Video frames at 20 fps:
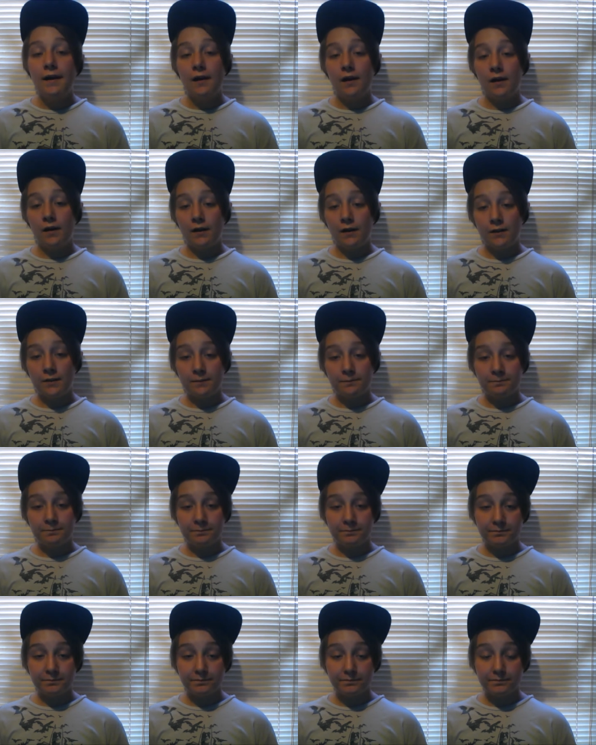
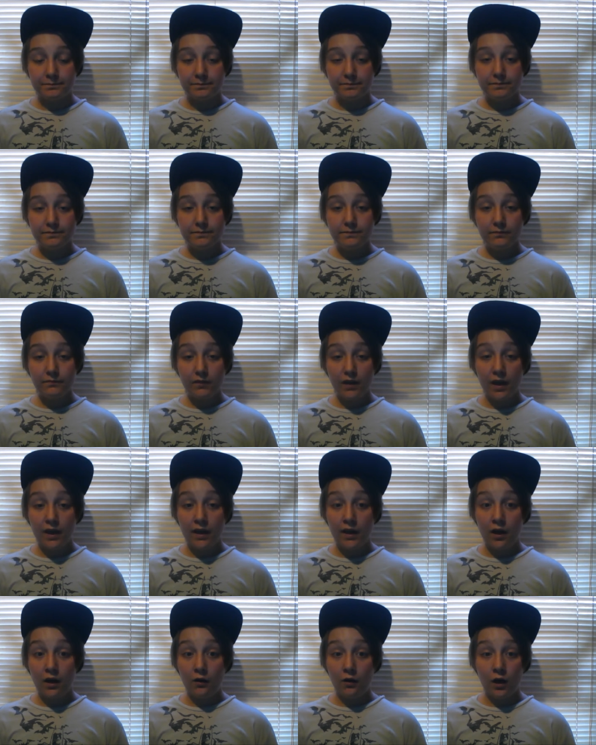Um,
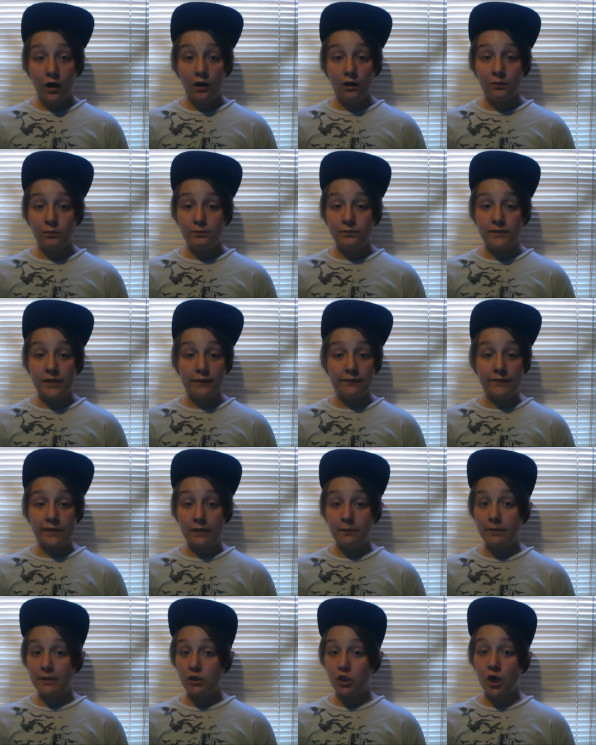and I'll, I'll,
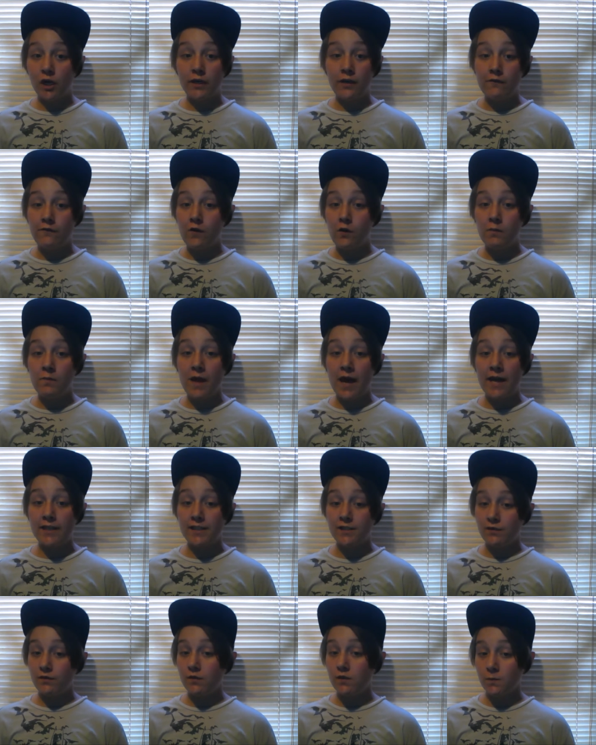definitely be trying to film that
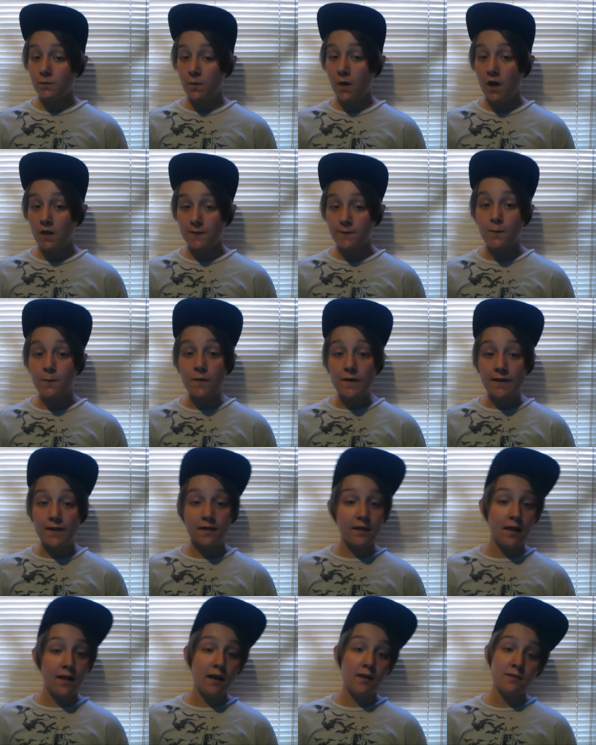as soon as possible and get
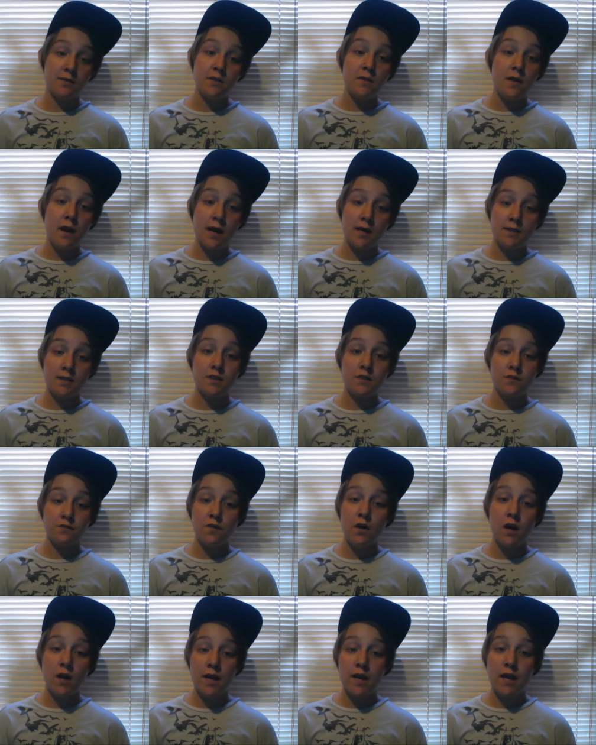that out to you guys each
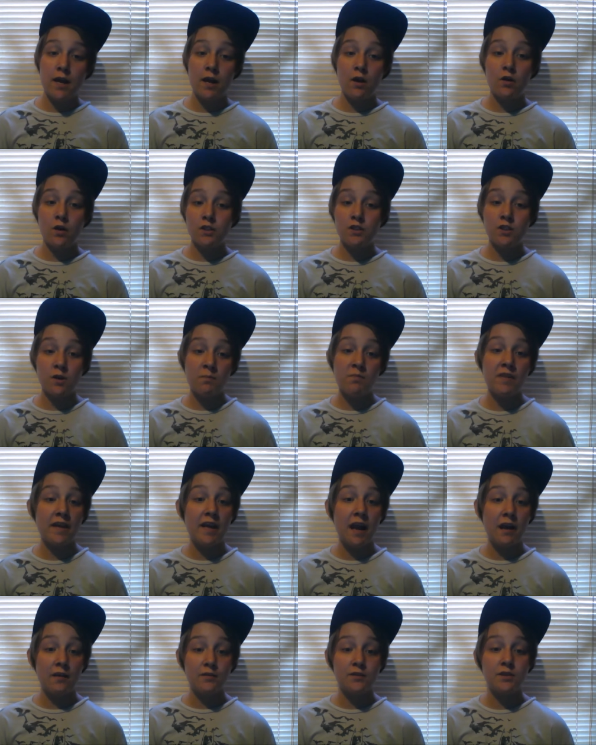Friday or
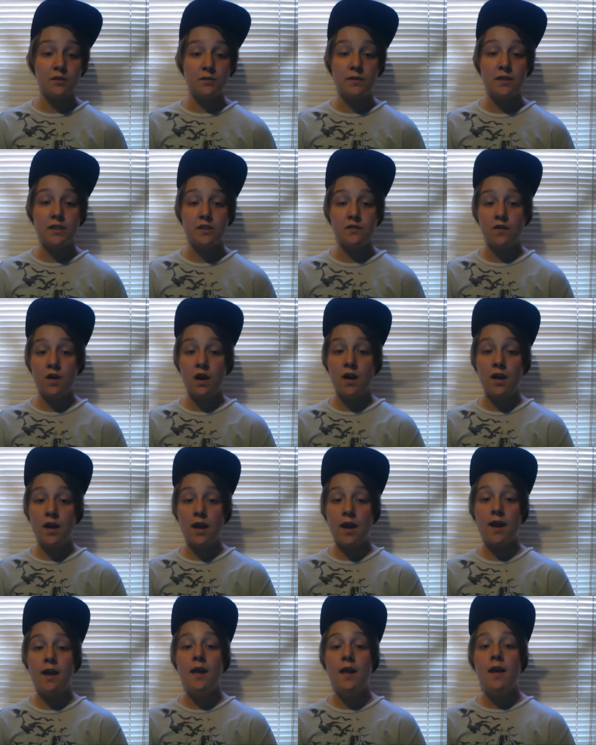something out to you each
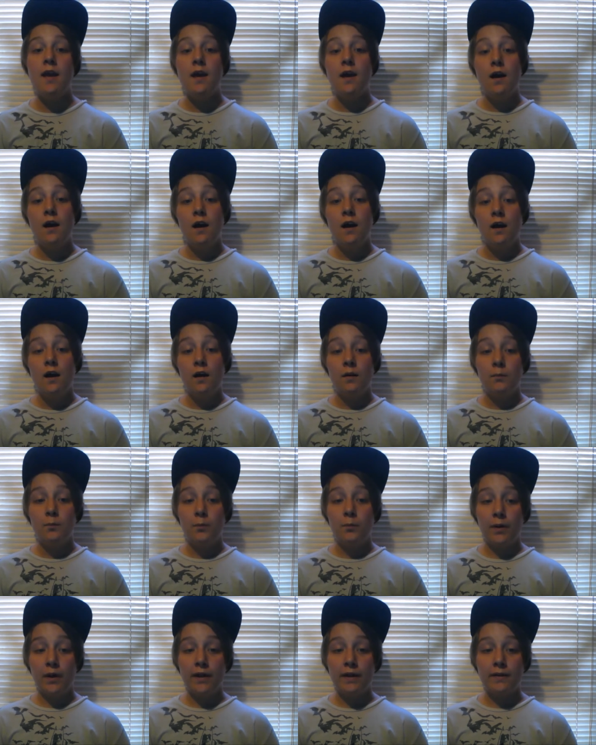Friday.
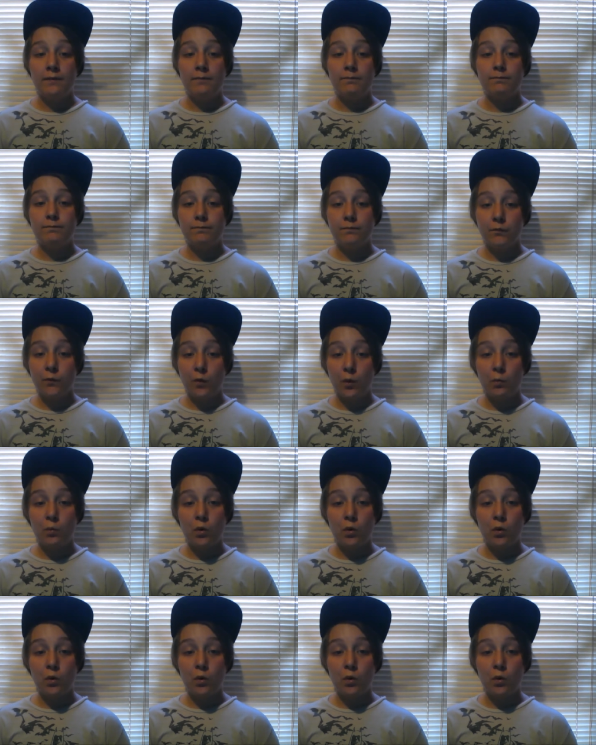But no